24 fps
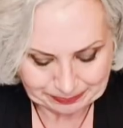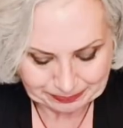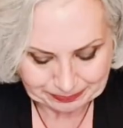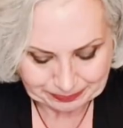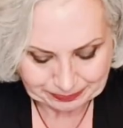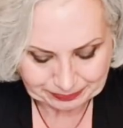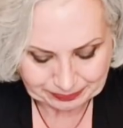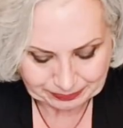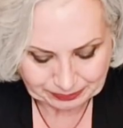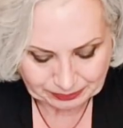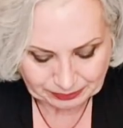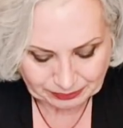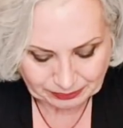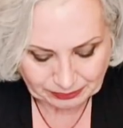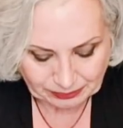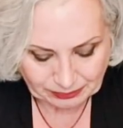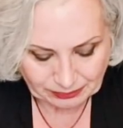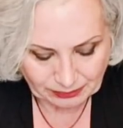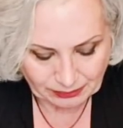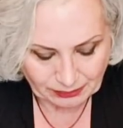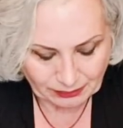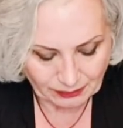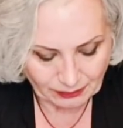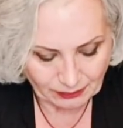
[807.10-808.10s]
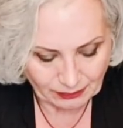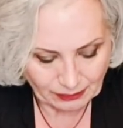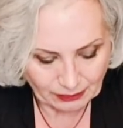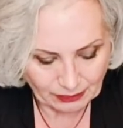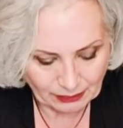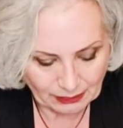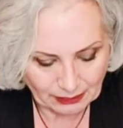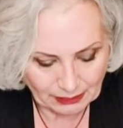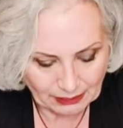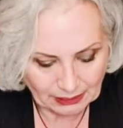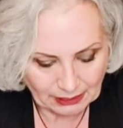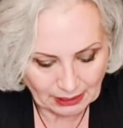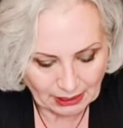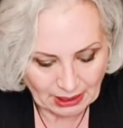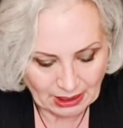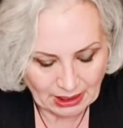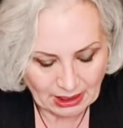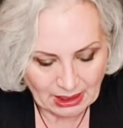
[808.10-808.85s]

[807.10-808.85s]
(no one is talking)